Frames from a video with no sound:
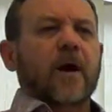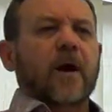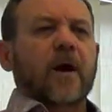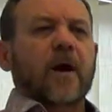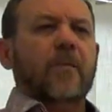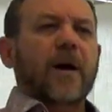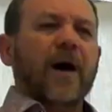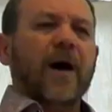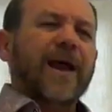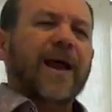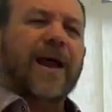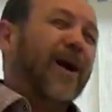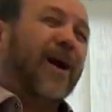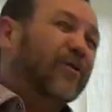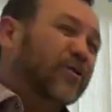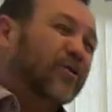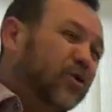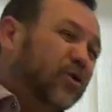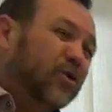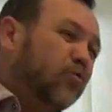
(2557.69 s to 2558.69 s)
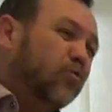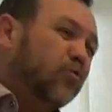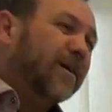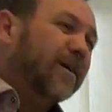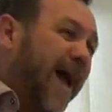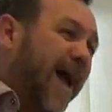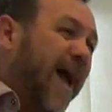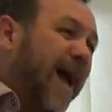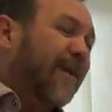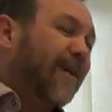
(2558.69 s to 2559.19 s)
about how you
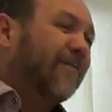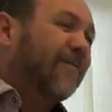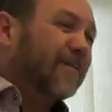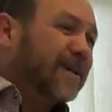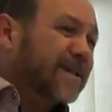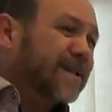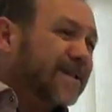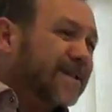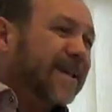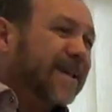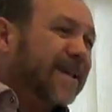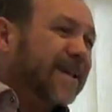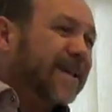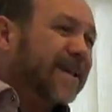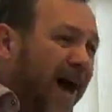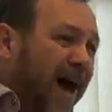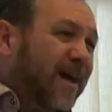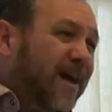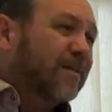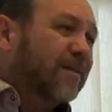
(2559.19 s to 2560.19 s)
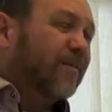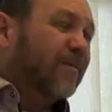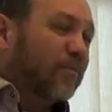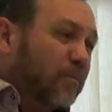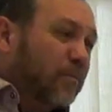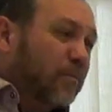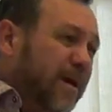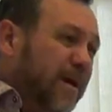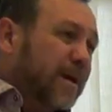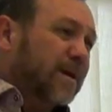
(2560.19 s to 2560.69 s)
can have this kind
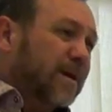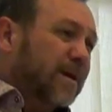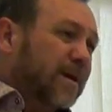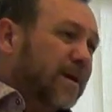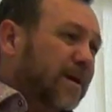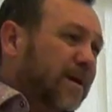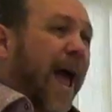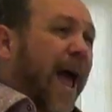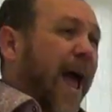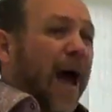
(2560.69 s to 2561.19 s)
of peace,